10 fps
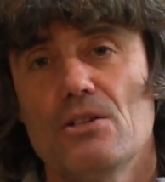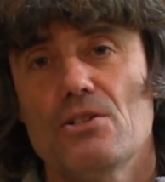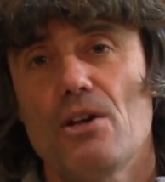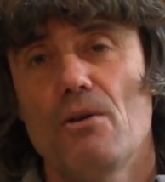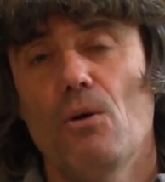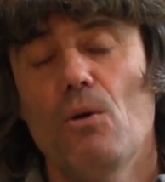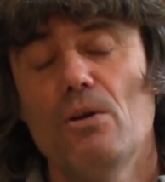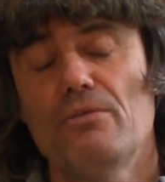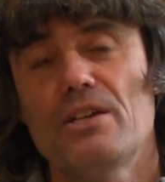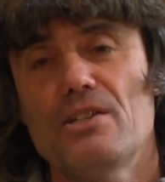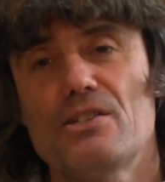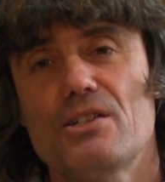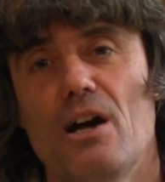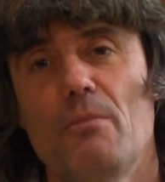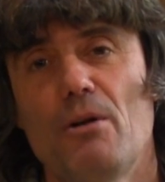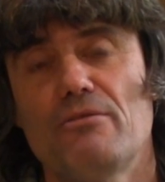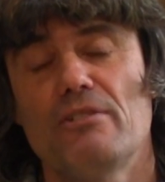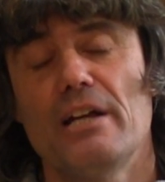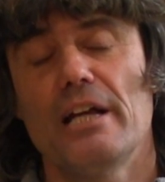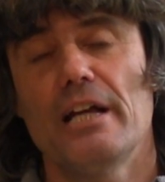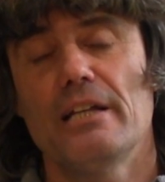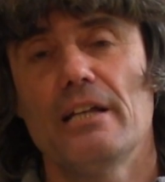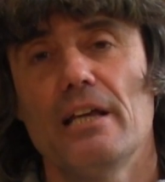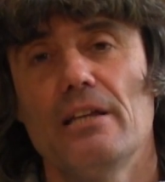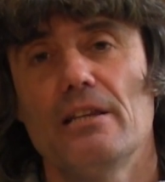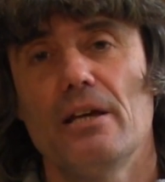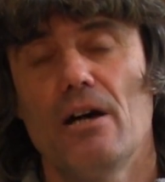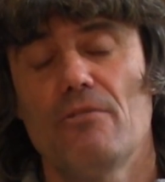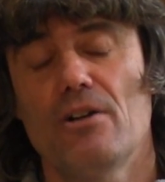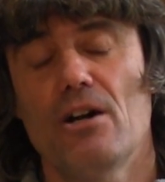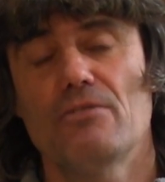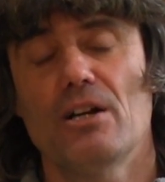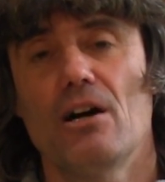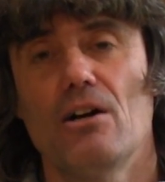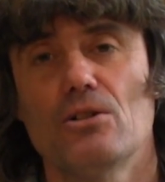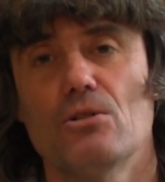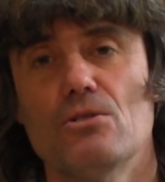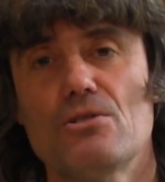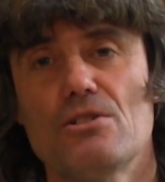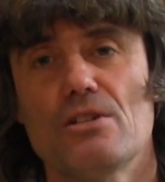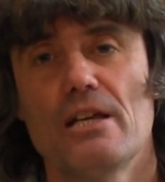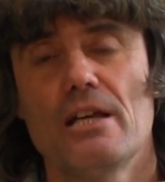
So all of this I'm offering in the Fire of the Heart course.